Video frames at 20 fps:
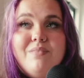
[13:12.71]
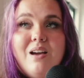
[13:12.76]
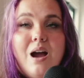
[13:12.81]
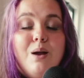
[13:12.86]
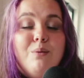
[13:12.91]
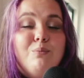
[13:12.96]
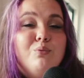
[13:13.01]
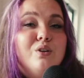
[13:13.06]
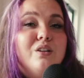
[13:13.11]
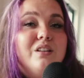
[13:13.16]

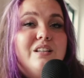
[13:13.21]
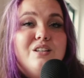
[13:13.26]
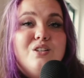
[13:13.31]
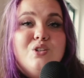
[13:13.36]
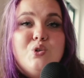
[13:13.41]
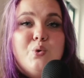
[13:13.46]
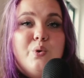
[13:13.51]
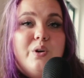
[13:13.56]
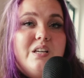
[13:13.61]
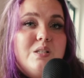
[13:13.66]
I'm really
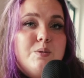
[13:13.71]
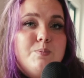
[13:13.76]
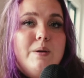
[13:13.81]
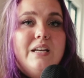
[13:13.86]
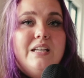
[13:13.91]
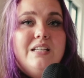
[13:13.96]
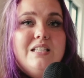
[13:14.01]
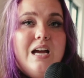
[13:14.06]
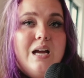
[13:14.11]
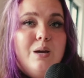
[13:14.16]
enjoying
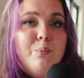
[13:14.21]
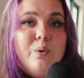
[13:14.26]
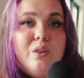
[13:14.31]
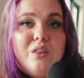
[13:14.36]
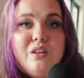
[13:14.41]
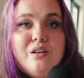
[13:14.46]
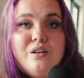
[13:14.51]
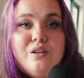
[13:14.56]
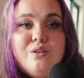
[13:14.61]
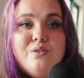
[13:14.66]
spending time
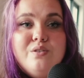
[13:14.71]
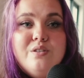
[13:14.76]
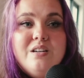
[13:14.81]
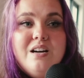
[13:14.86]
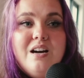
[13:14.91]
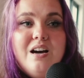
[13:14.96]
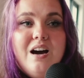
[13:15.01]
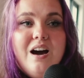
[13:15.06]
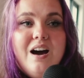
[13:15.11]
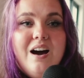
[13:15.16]
with you.
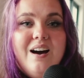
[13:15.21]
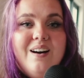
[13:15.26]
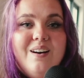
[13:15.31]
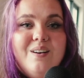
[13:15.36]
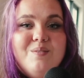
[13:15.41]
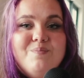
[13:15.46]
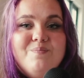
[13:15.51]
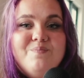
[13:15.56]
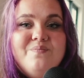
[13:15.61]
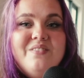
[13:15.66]

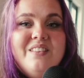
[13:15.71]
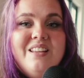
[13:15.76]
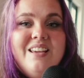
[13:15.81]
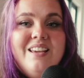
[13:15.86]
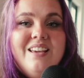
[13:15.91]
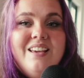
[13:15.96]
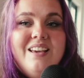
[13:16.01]
And